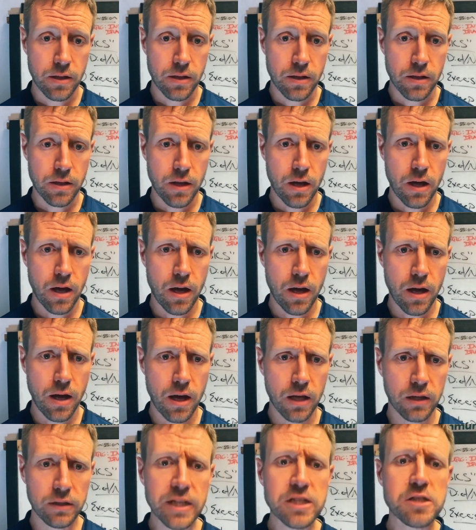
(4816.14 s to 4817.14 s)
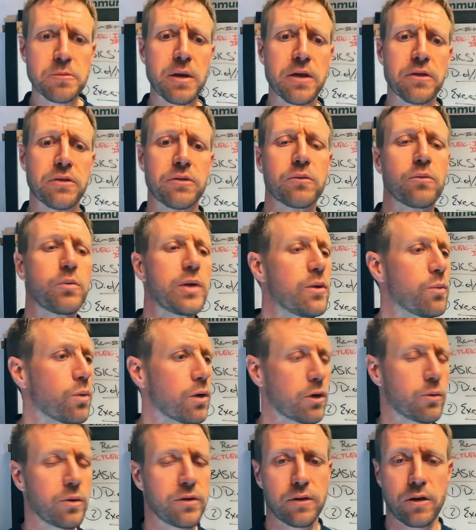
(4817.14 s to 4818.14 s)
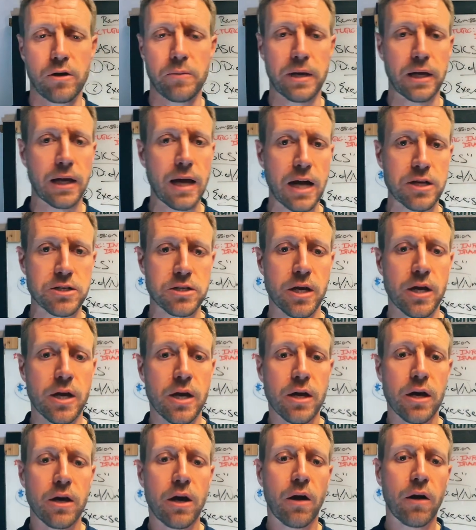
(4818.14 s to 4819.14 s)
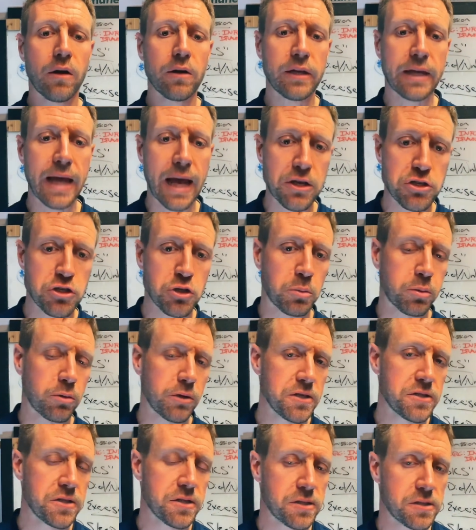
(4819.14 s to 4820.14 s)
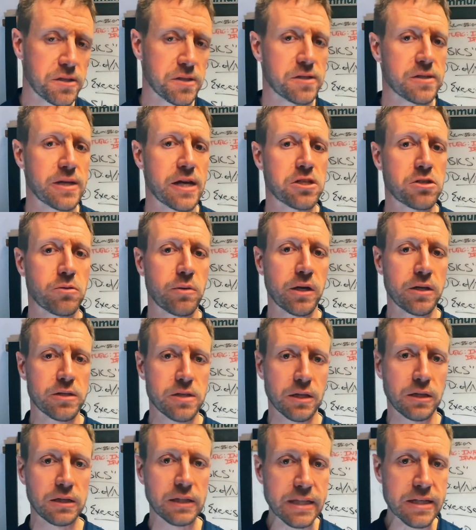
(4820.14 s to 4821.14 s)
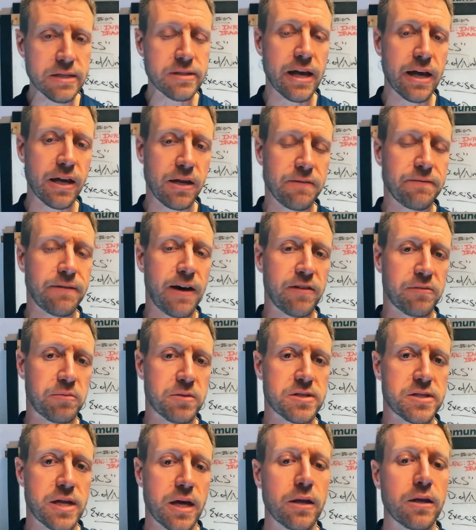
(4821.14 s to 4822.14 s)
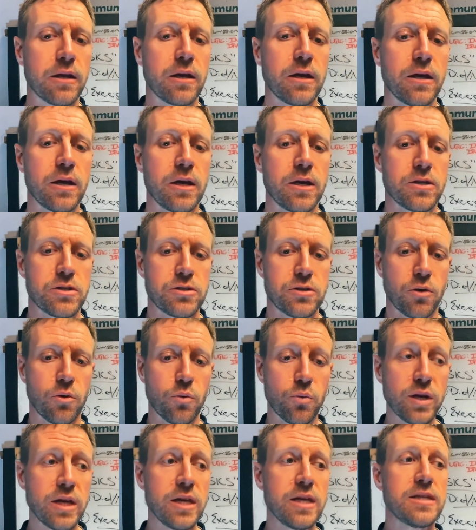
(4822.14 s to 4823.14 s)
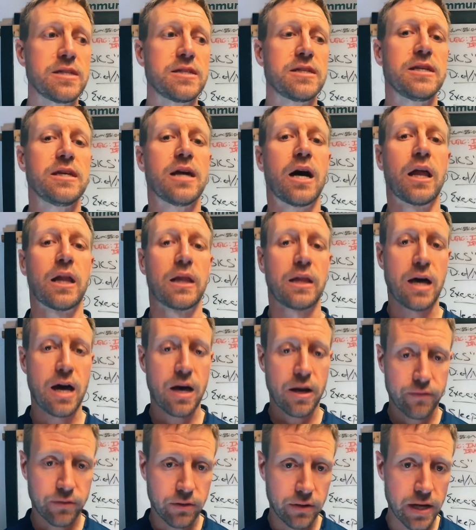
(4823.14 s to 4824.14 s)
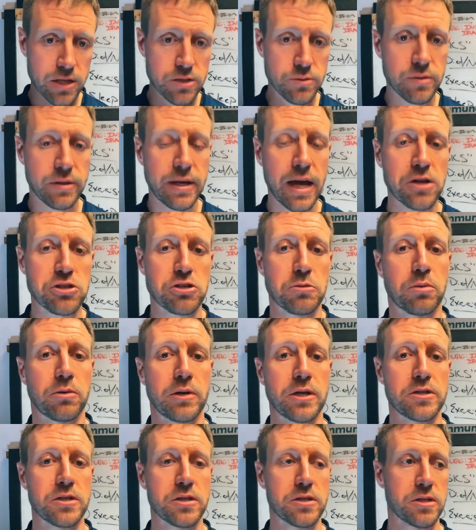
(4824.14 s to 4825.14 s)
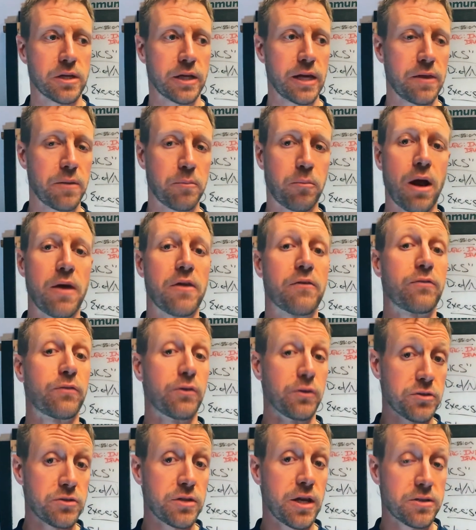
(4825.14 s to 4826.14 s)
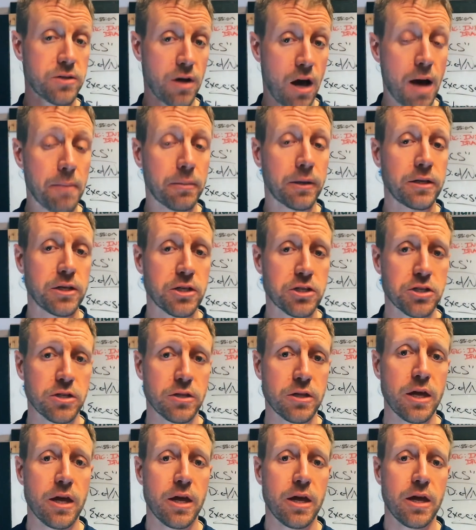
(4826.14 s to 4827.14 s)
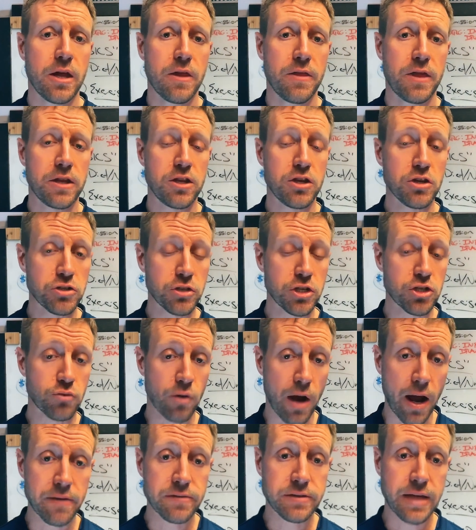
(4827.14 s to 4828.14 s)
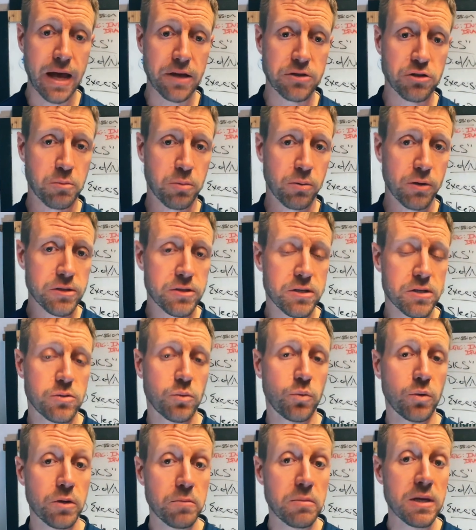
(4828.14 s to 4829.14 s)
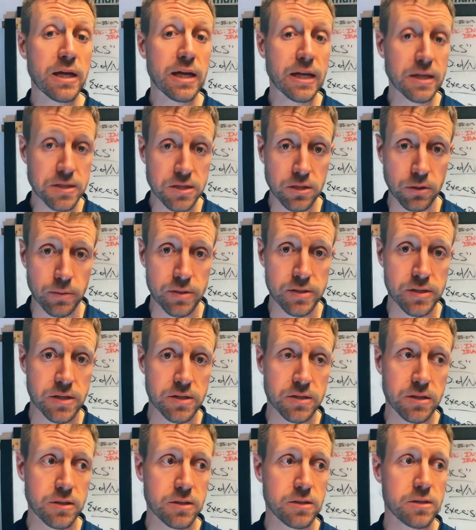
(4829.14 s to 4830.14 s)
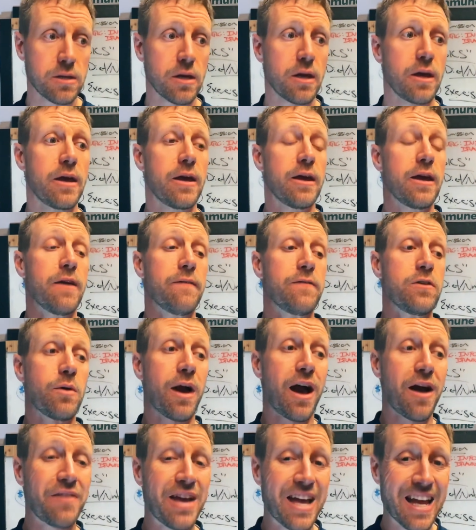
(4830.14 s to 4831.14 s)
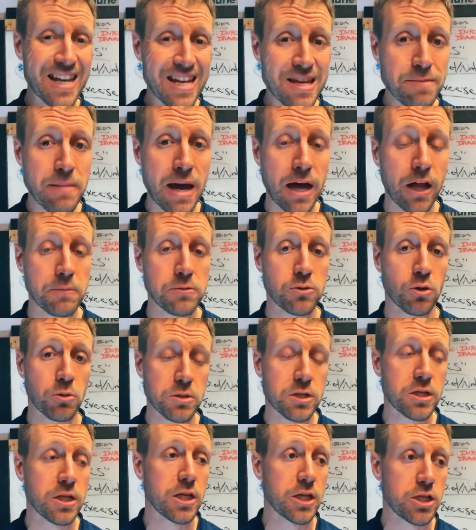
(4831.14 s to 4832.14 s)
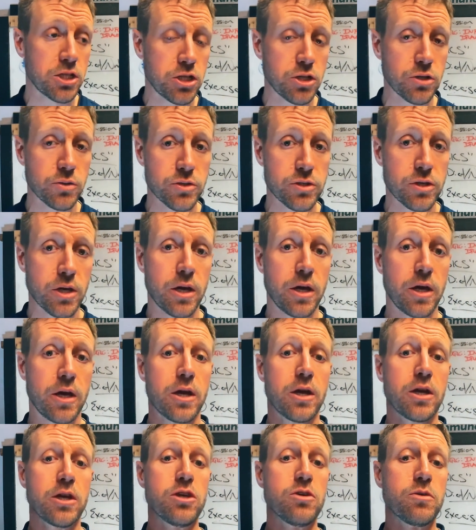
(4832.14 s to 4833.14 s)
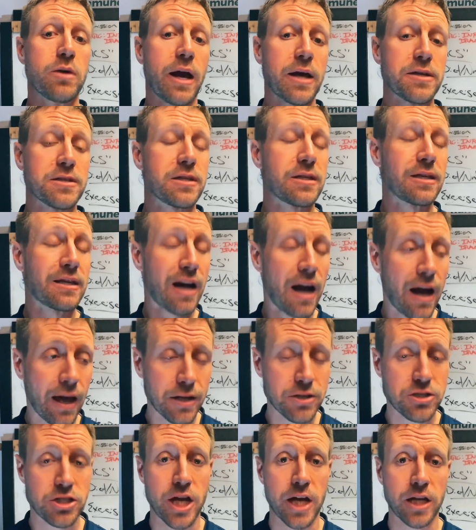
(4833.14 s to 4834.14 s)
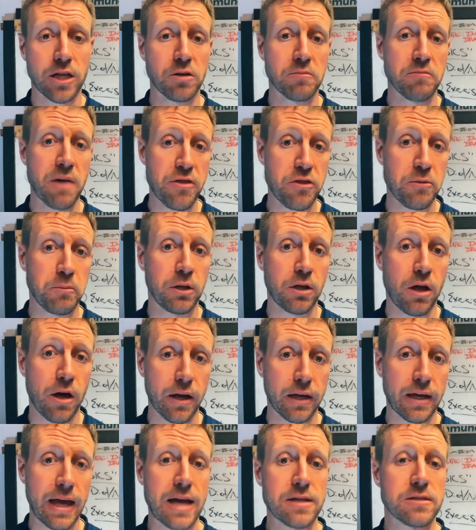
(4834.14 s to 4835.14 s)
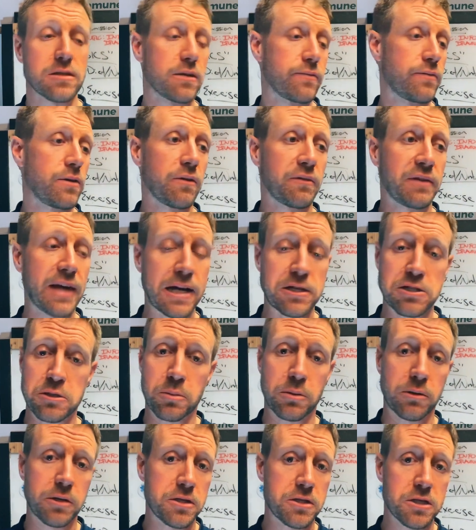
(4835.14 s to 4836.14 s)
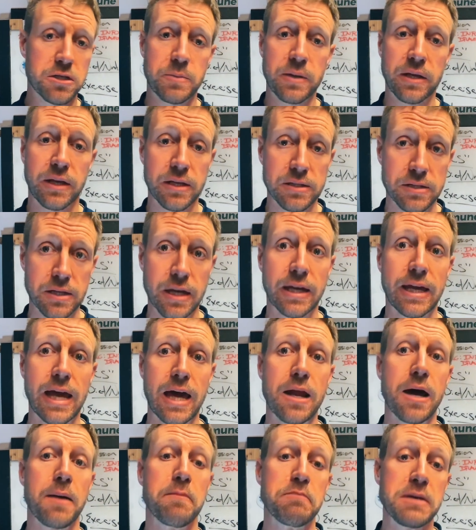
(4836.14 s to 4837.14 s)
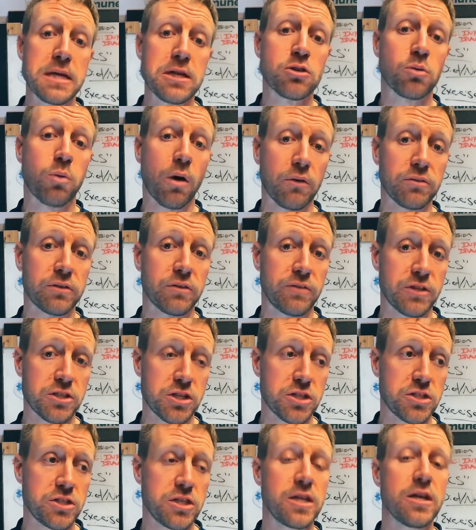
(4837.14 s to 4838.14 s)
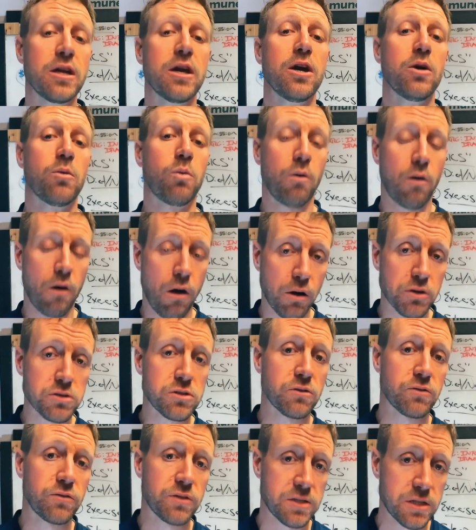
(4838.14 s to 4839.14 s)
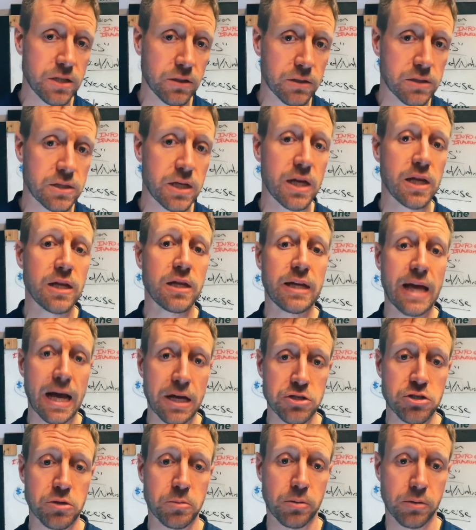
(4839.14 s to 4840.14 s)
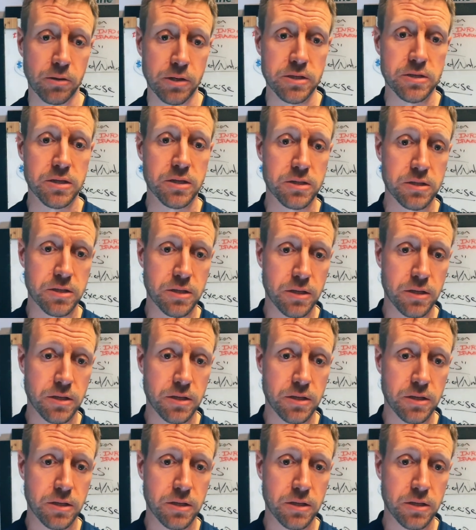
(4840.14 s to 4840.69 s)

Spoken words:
Elizabeth, we work with, oh my gosh, our gastroparesis success rate is at least 85%. So we see a lot of clients with gastroparesis. Again, probably the first and top condition that usually drives gastroparesis would be insulin resistance. If you have any malabsorption issues, you guys gotta check your methylmalonic acid if you have gastroparesis, because again, a B12 deficiency will also facilitate gastroparesis.